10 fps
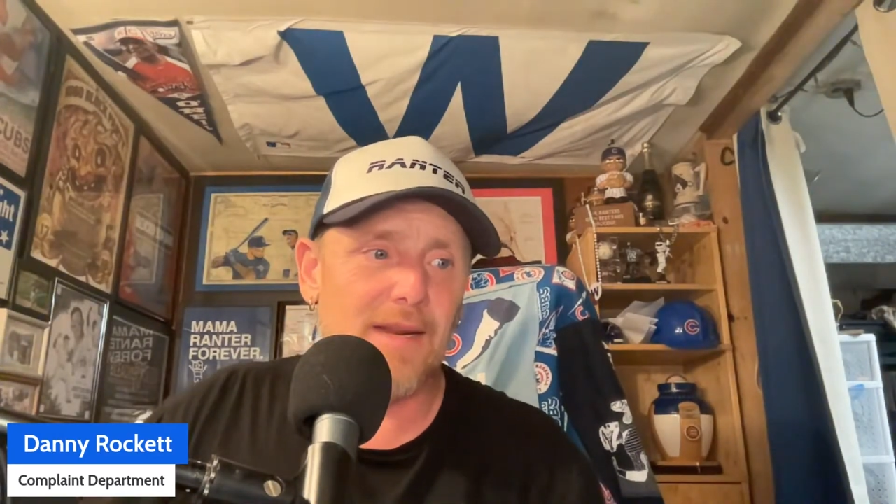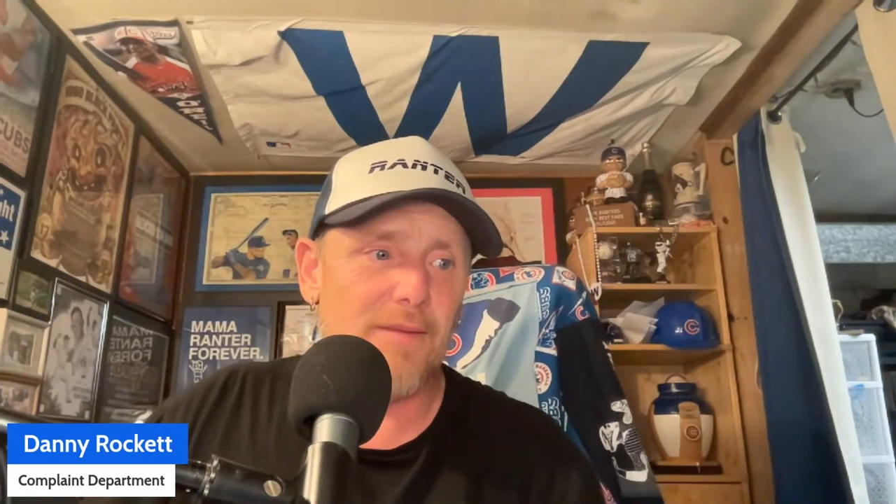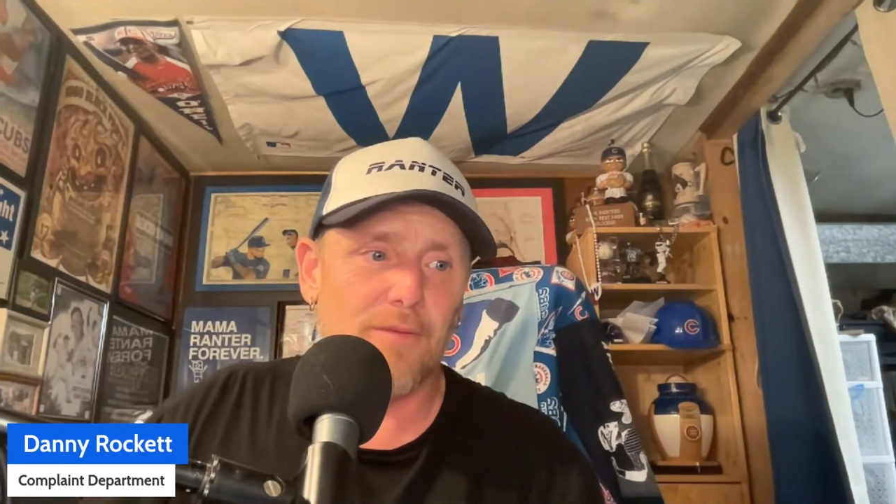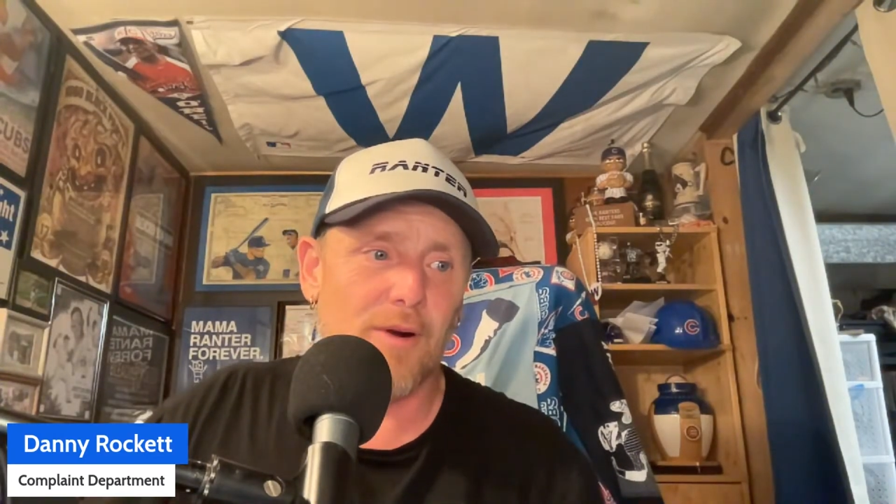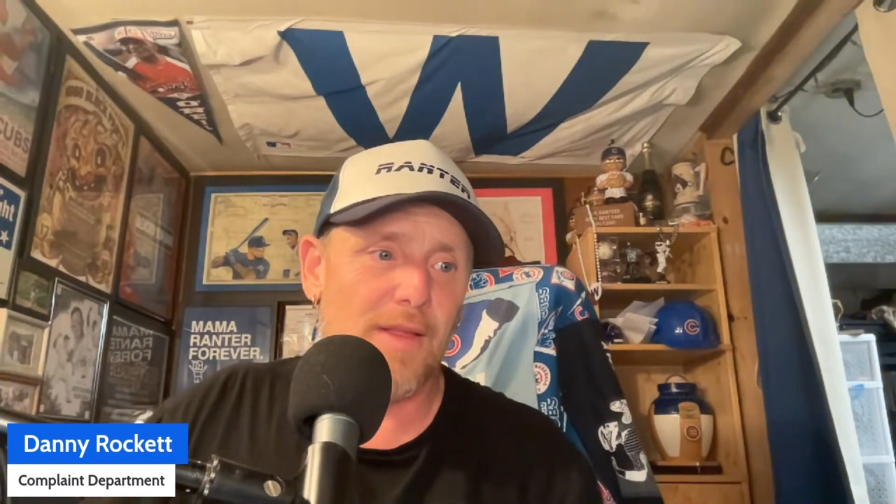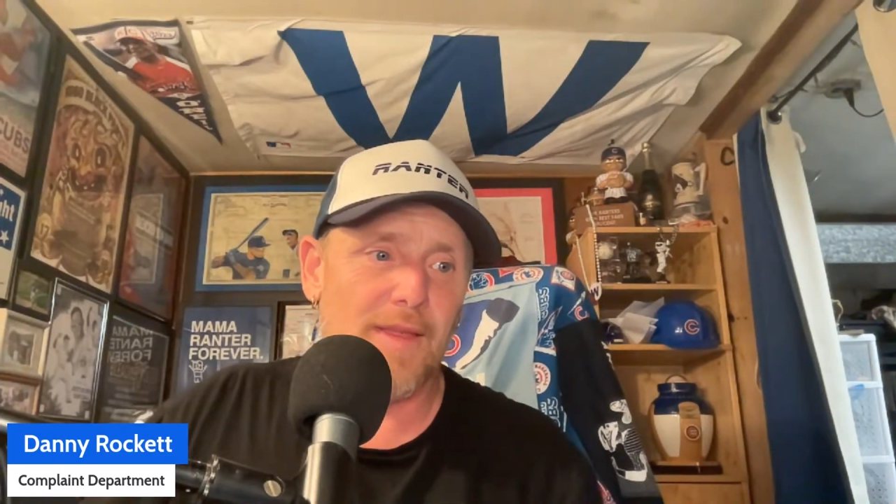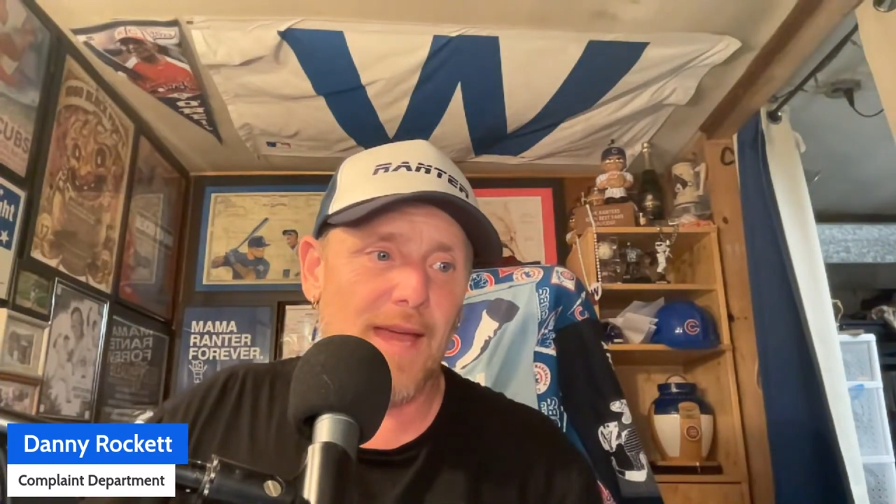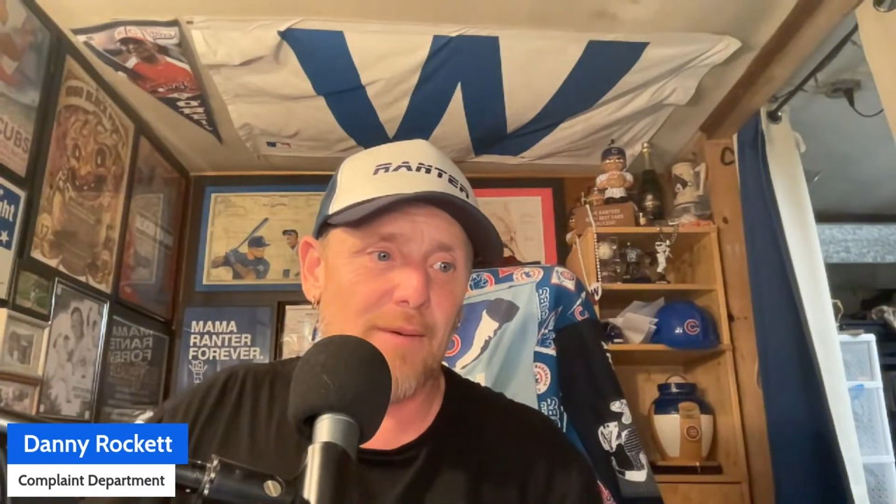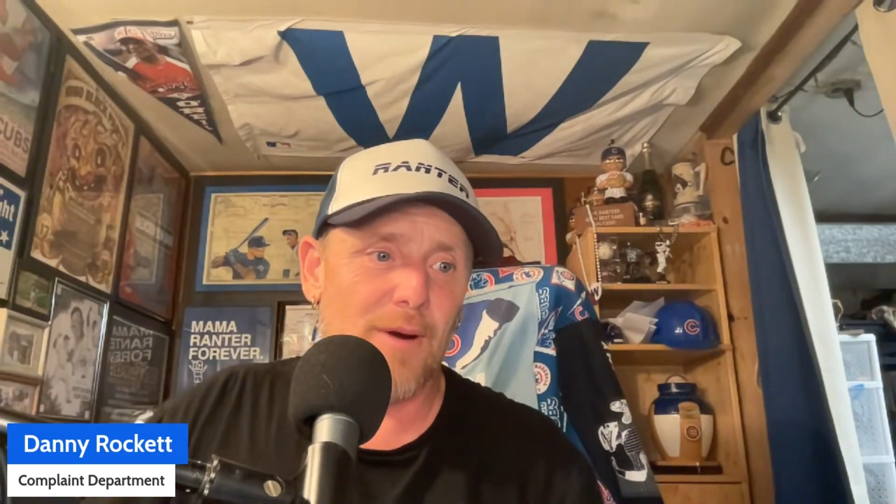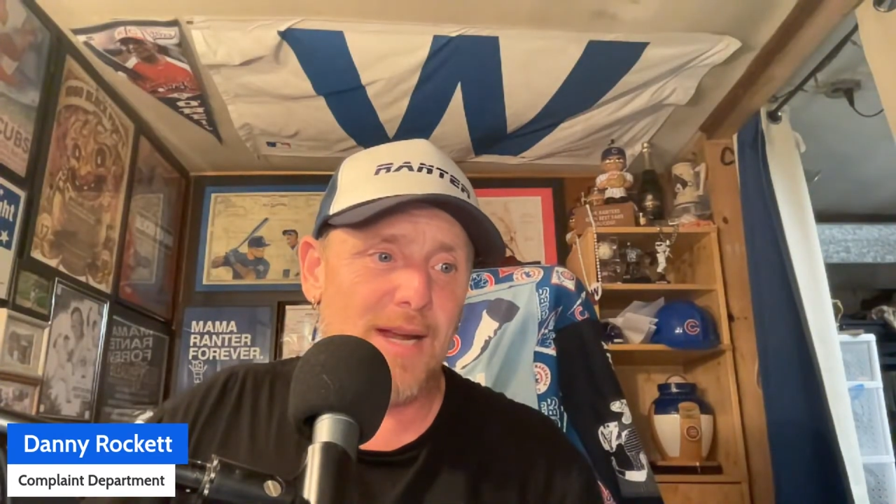in front of
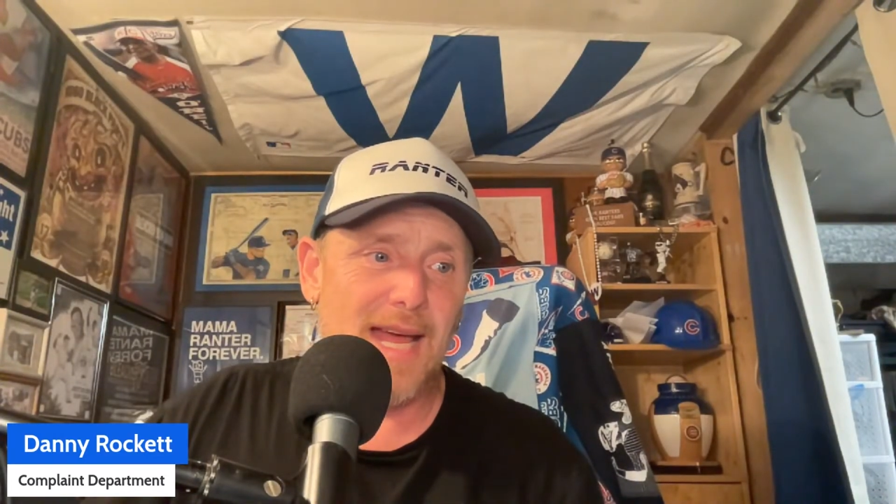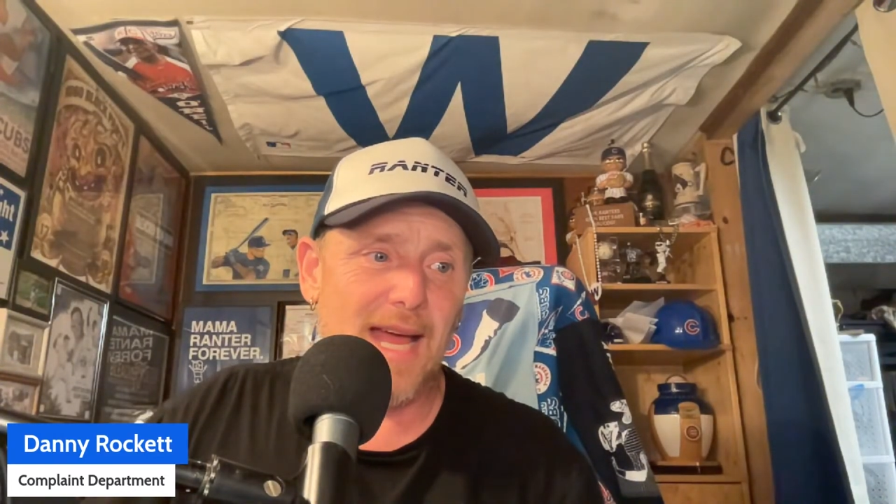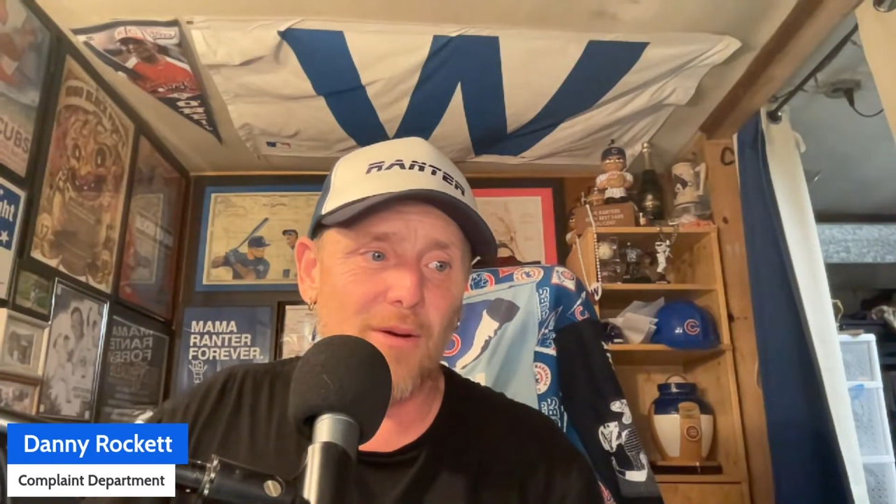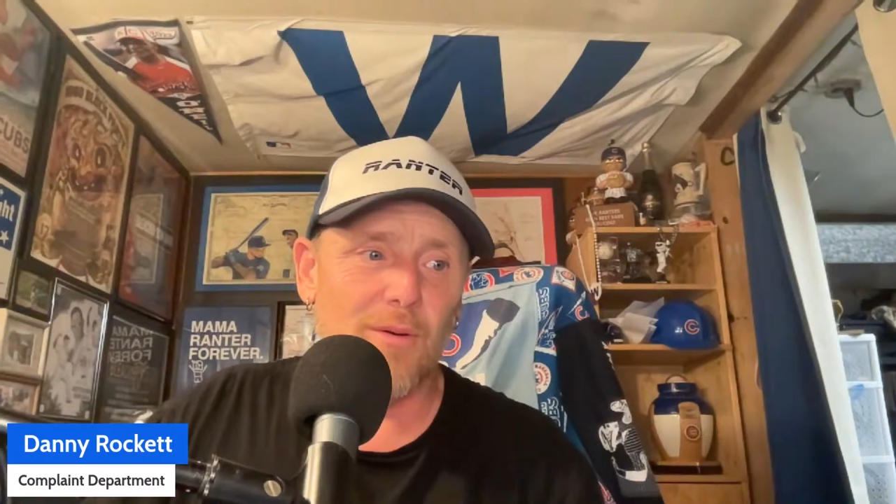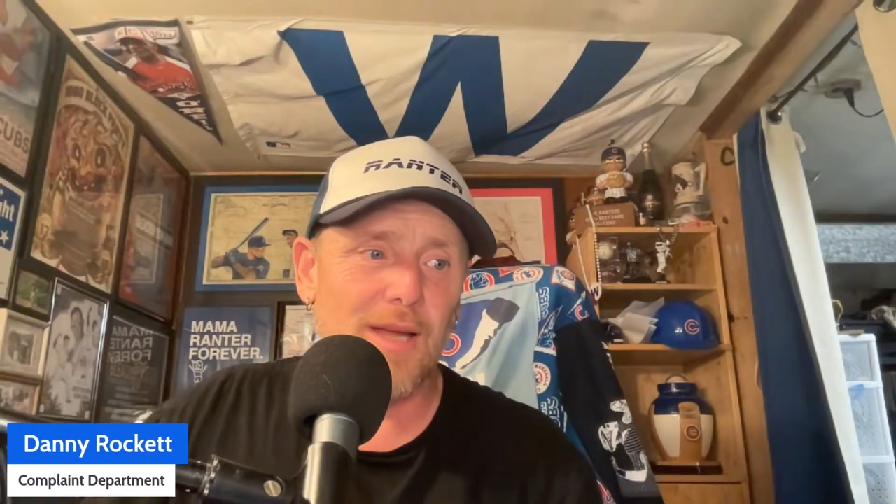that right now.